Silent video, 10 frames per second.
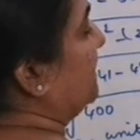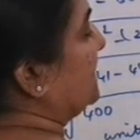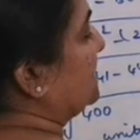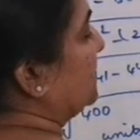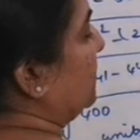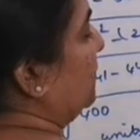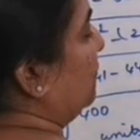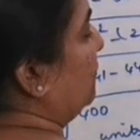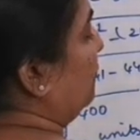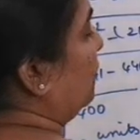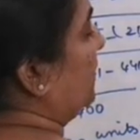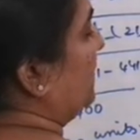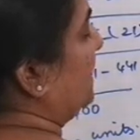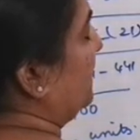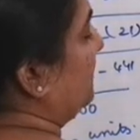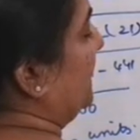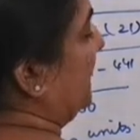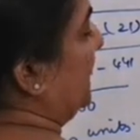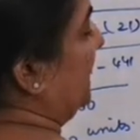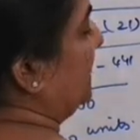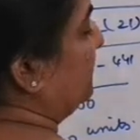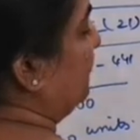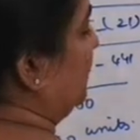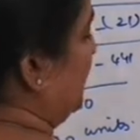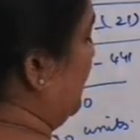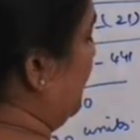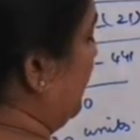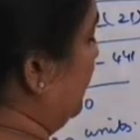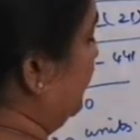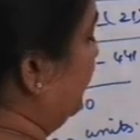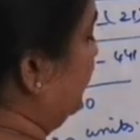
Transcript: plus 400 by 841.